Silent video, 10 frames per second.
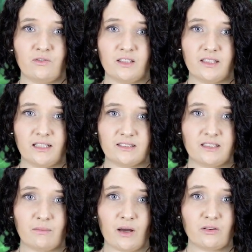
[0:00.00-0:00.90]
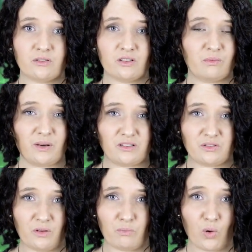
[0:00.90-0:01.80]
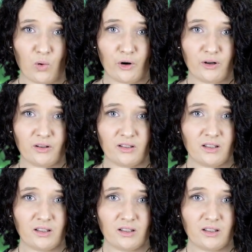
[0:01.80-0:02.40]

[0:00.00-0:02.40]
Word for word: to feel guilty about compared to the poor.